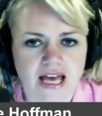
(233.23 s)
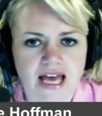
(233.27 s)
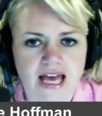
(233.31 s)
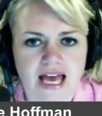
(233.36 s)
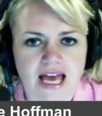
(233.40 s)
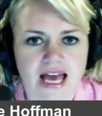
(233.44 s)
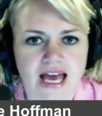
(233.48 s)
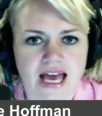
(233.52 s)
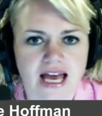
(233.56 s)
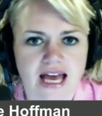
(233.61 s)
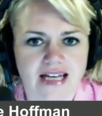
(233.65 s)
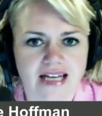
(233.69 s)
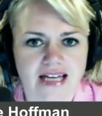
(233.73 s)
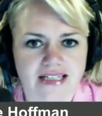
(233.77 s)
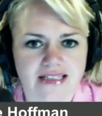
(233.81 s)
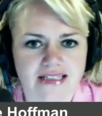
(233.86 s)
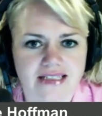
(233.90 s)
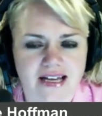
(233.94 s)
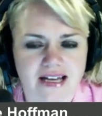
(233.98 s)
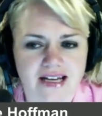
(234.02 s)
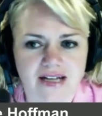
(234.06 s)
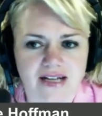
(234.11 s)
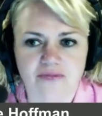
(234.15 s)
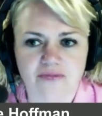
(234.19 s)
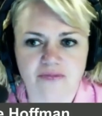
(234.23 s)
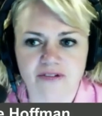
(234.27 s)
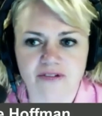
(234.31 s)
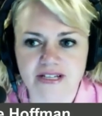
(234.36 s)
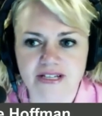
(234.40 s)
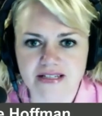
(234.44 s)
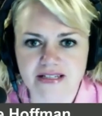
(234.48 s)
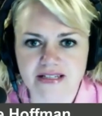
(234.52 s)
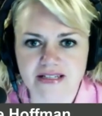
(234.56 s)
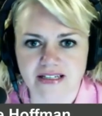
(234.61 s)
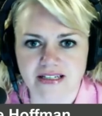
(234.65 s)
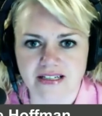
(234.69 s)
and
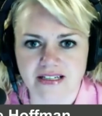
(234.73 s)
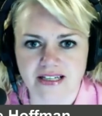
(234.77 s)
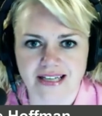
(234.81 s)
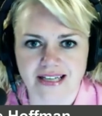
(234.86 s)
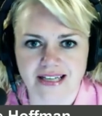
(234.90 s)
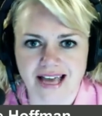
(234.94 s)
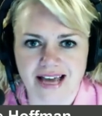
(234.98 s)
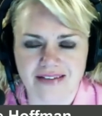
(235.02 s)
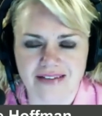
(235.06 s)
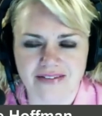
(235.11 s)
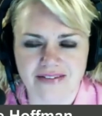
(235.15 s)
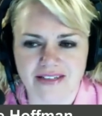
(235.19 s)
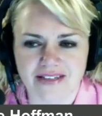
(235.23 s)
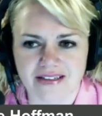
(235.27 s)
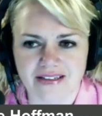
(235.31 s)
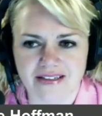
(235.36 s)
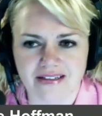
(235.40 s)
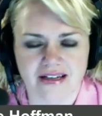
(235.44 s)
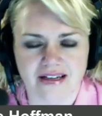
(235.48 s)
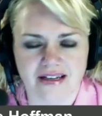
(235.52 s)
recently, having